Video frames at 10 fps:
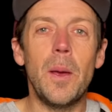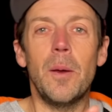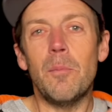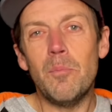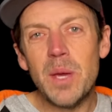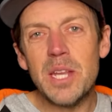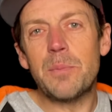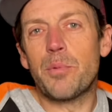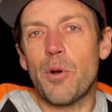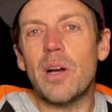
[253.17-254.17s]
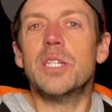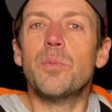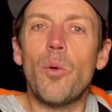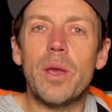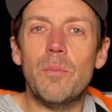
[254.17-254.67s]
mid-price
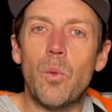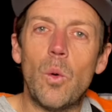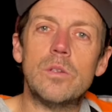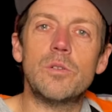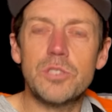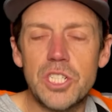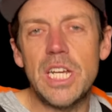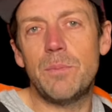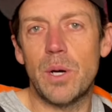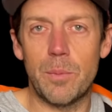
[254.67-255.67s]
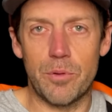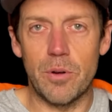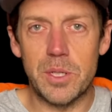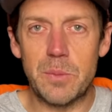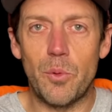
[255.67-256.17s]
point boards or cheaper
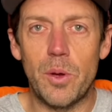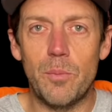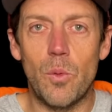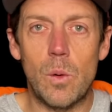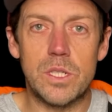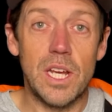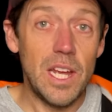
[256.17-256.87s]
price point boards.